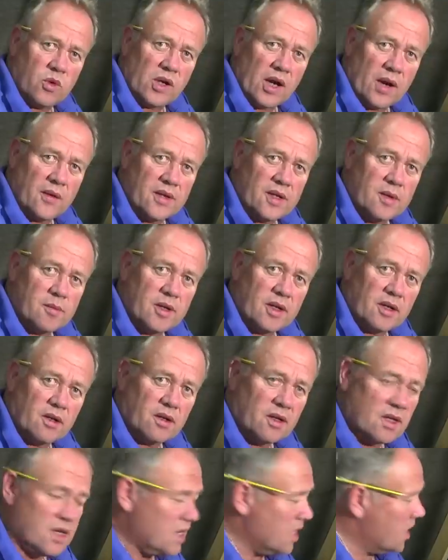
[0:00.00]
will go in the
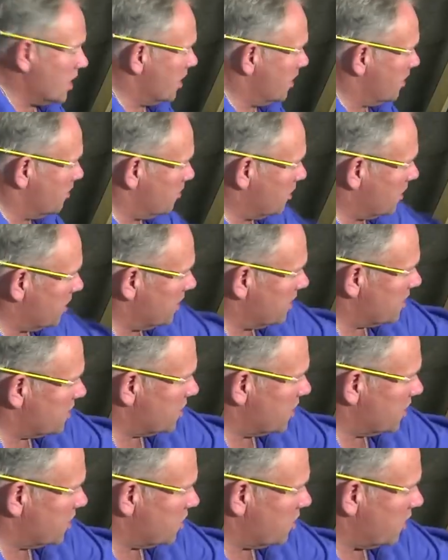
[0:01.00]
middle, But in a
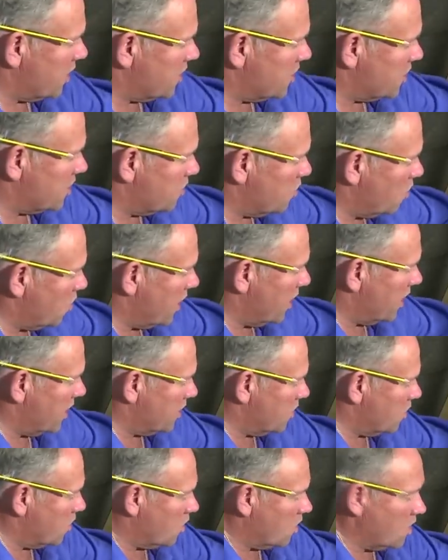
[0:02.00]
situation where
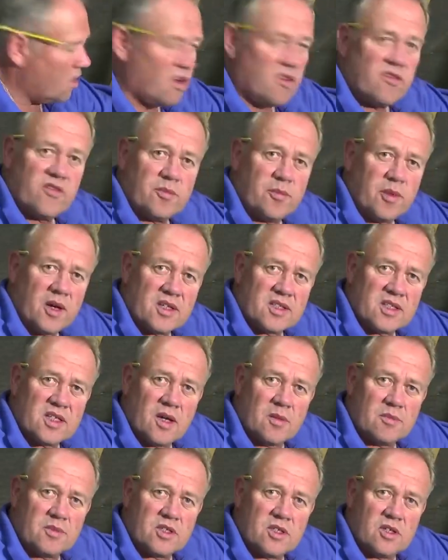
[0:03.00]
your loft butts
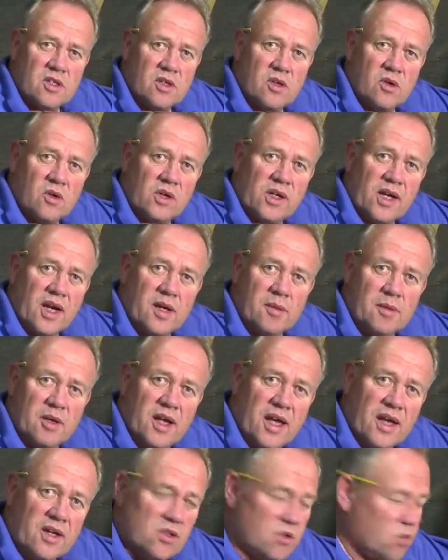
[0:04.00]
up to your
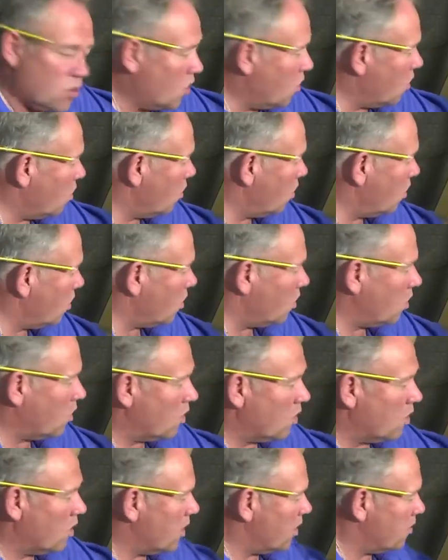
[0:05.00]
gable end wall
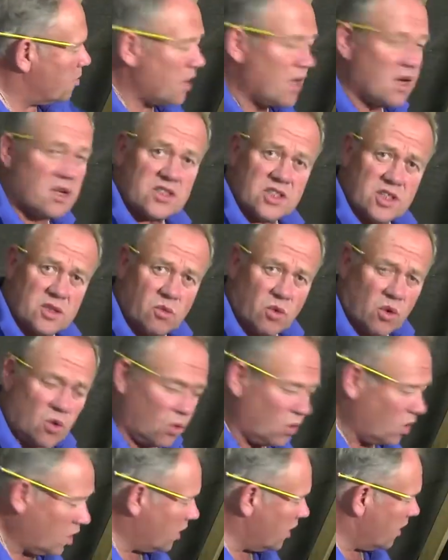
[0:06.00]
or a party
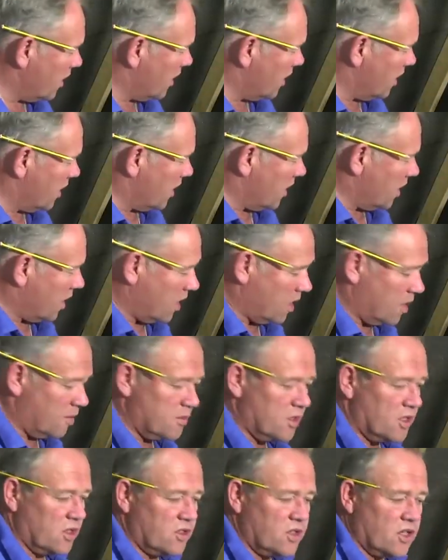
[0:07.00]
wall,
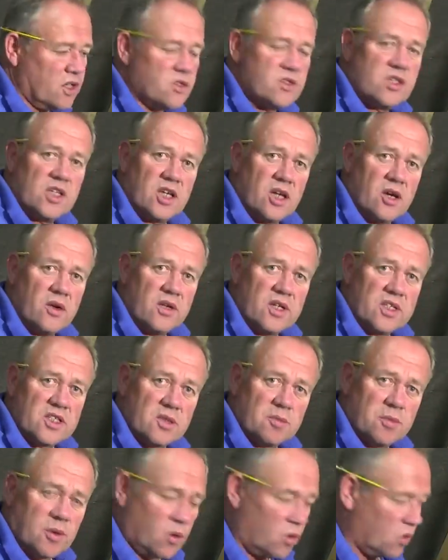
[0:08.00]
you'd use a uni
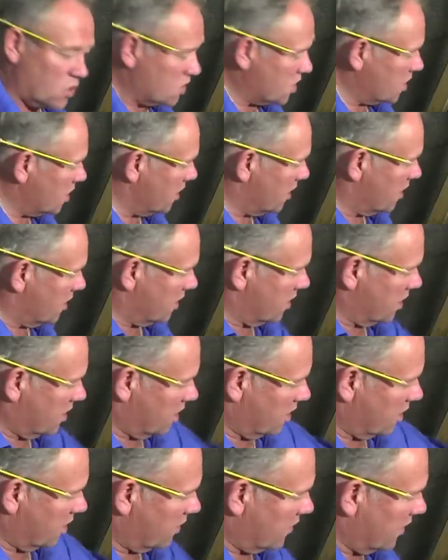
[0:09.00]
support
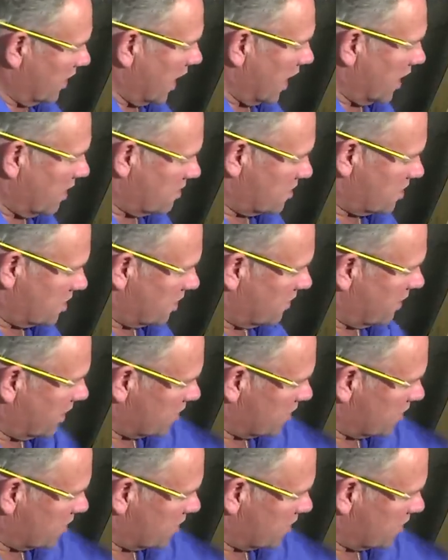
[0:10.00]
at the end. So